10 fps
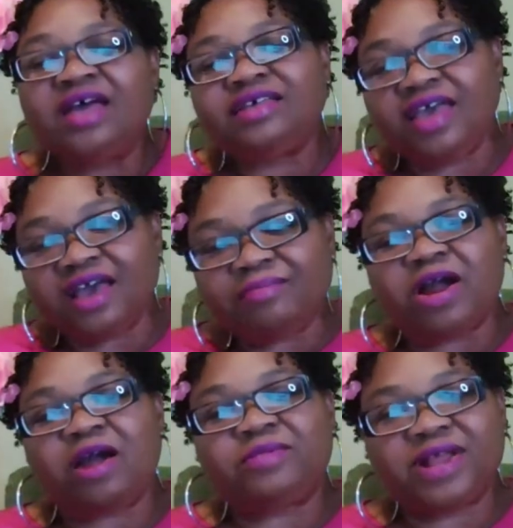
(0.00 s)
Yeah,
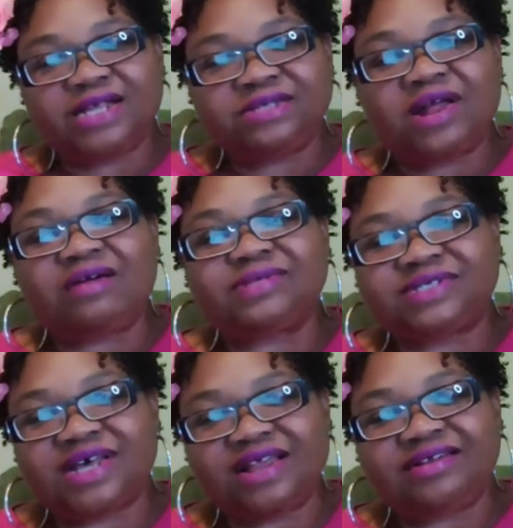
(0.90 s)
Barbara, that's what I
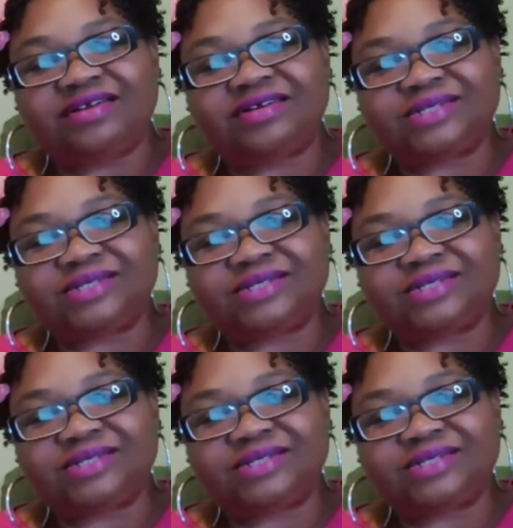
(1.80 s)
was telling her.